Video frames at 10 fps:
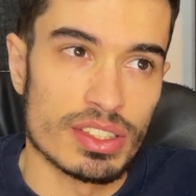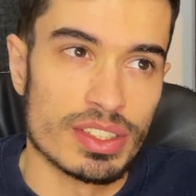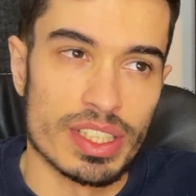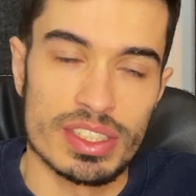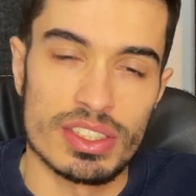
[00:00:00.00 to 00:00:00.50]

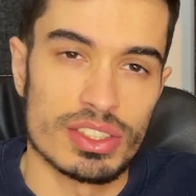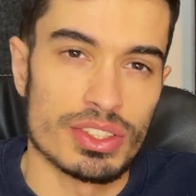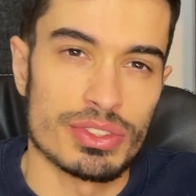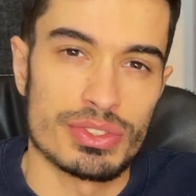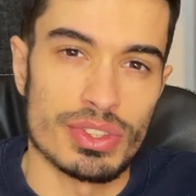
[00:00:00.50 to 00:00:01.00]
dozens
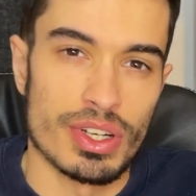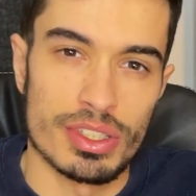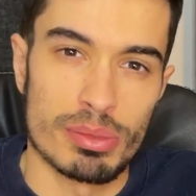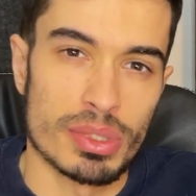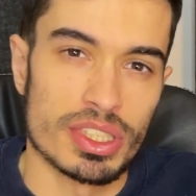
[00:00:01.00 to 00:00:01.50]
of
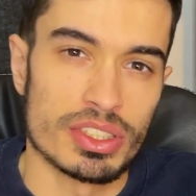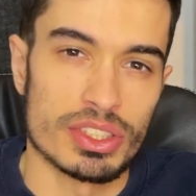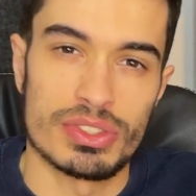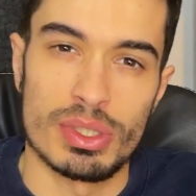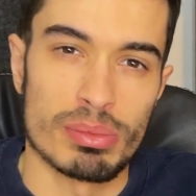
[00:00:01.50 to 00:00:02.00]
other
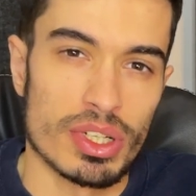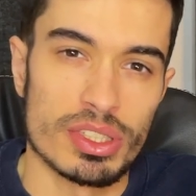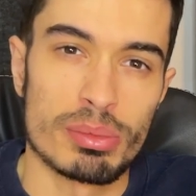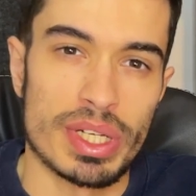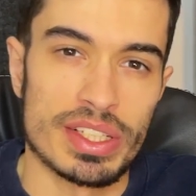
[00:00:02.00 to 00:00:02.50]
monitors from
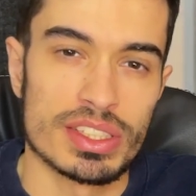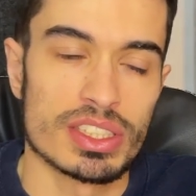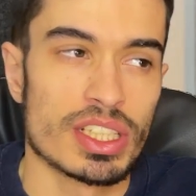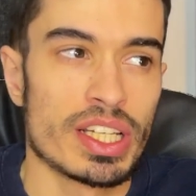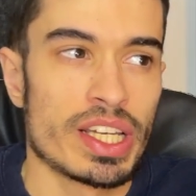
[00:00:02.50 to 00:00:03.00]
other
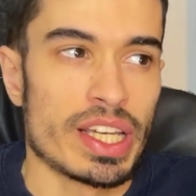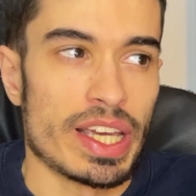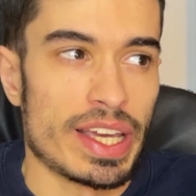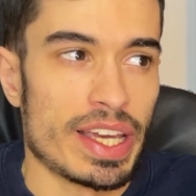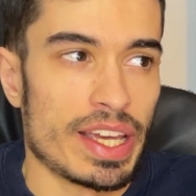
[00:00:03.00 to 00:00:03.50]
brands,
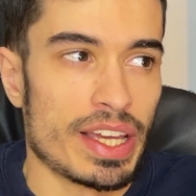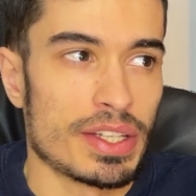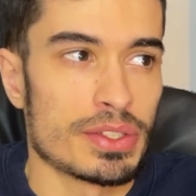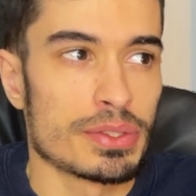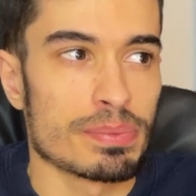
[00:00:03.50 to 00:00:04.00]

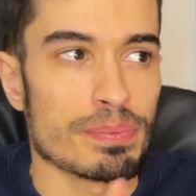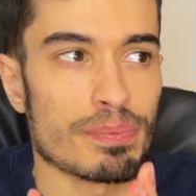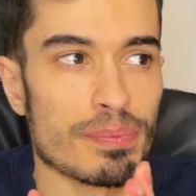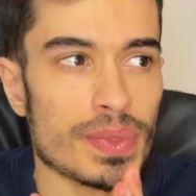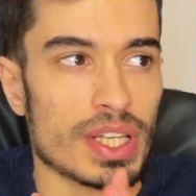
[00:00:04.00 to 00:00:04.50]
and
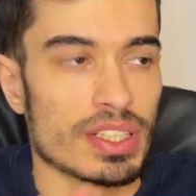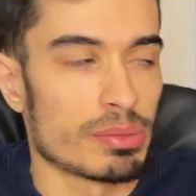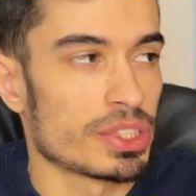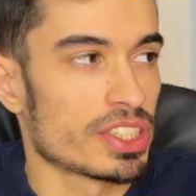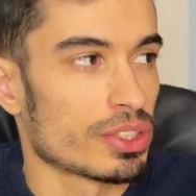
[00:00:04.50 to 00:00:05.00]

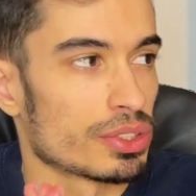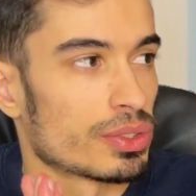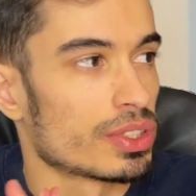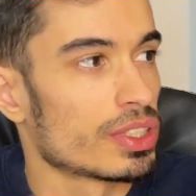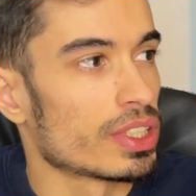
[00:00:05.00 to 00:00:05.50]
let me tell
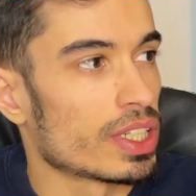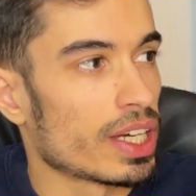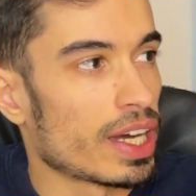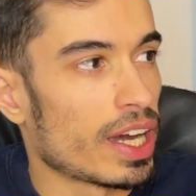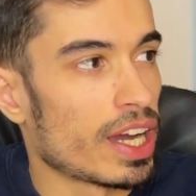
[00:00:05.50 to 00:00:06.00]
you,
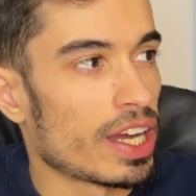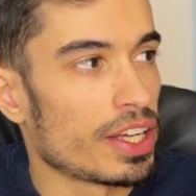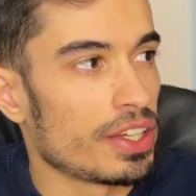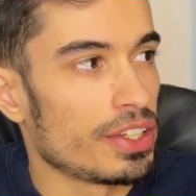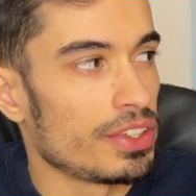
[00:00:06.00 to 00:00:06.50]

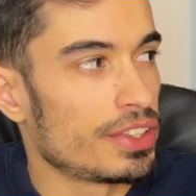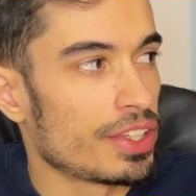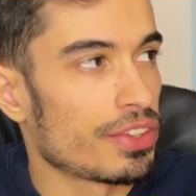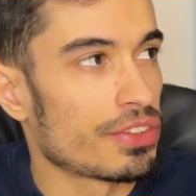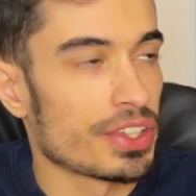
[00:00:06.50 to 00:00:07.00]
I
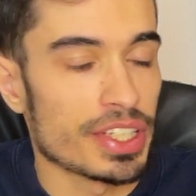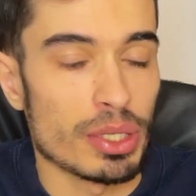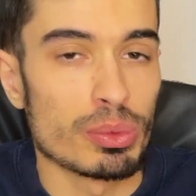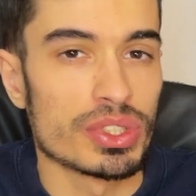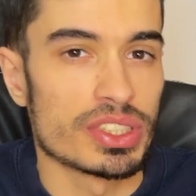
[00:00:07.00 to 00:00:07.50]
didn't think
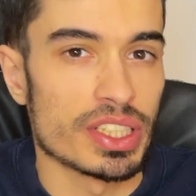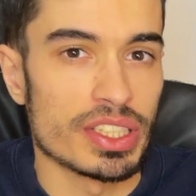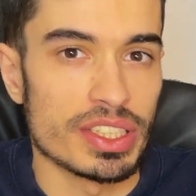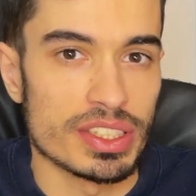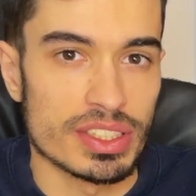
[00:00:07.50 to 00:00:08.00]
I would
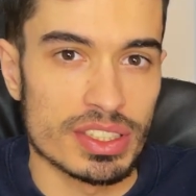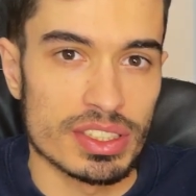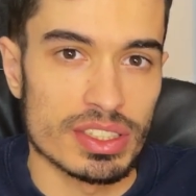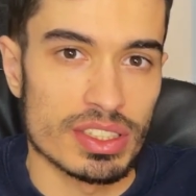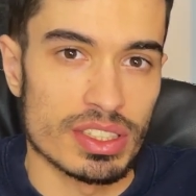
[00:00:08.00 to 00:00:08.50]
say this
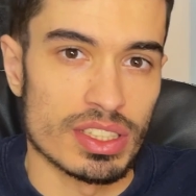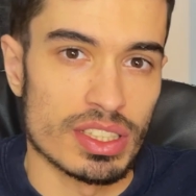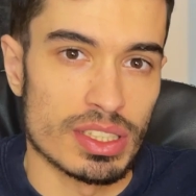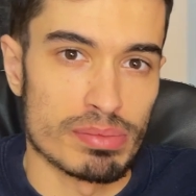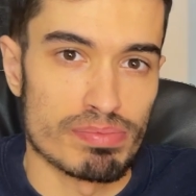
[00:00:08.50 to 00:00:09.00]

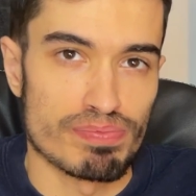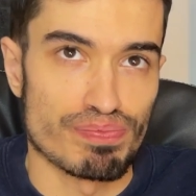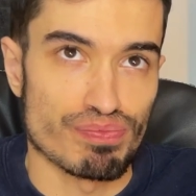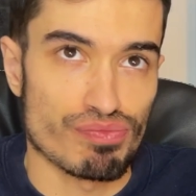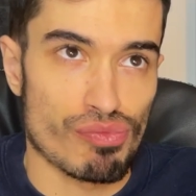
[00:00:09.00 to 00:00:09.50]

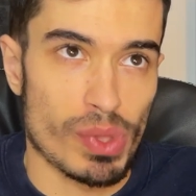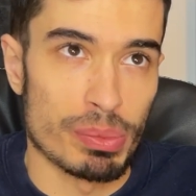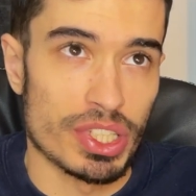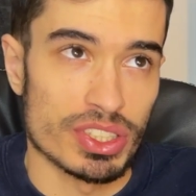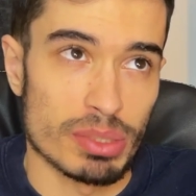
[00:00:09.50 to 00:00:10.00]

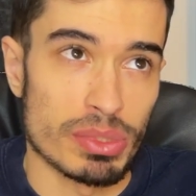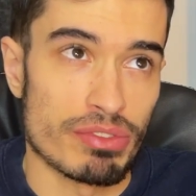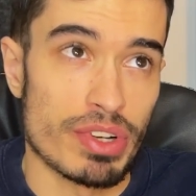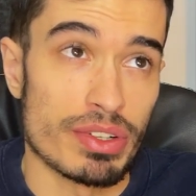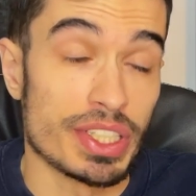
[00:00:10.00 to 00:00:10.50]
because I'm a
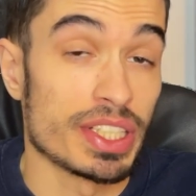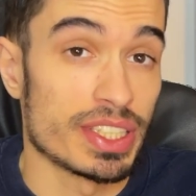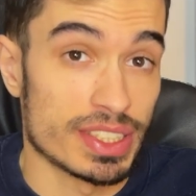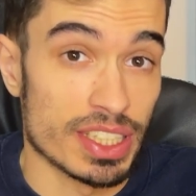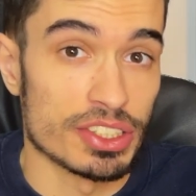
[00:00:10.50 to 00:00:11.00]
very
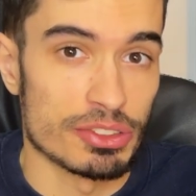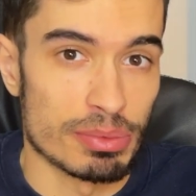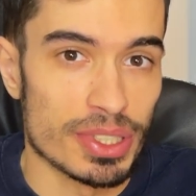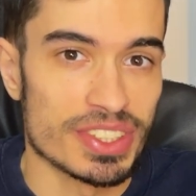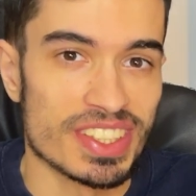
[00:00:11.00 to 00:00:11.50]
indecisive
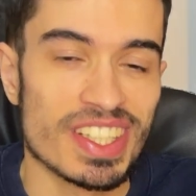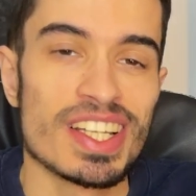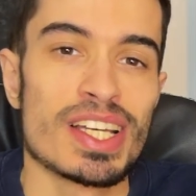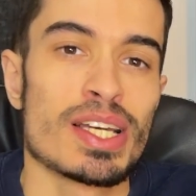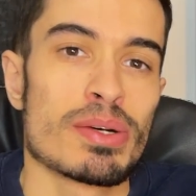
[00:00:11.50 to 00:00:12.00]
person,
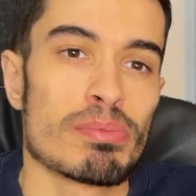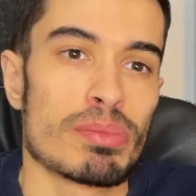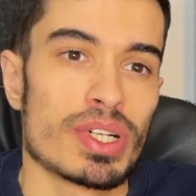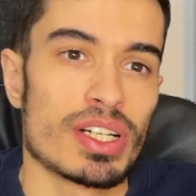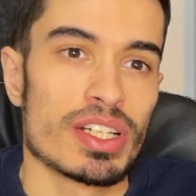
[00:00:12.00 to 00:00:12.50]

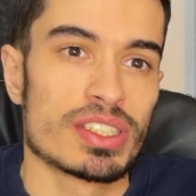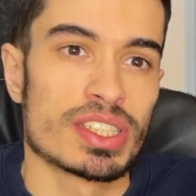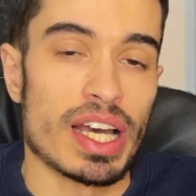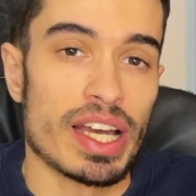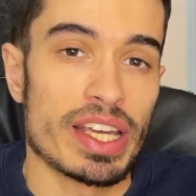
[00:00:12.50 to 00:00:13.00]

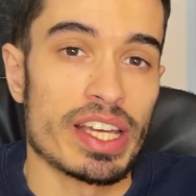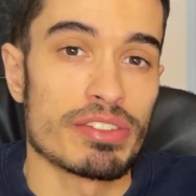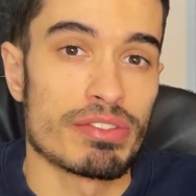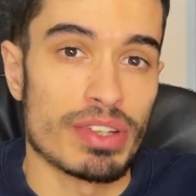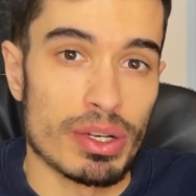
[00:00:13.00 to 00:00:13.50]
but I
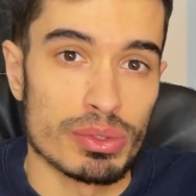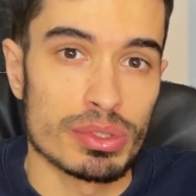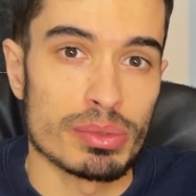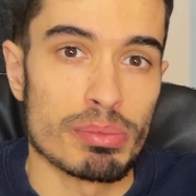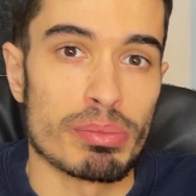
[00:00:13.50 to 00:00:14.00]
have
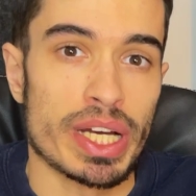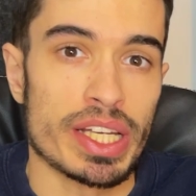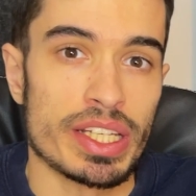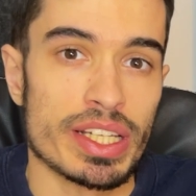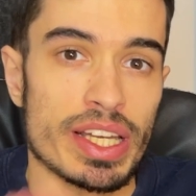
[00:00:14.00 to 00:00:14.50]
found my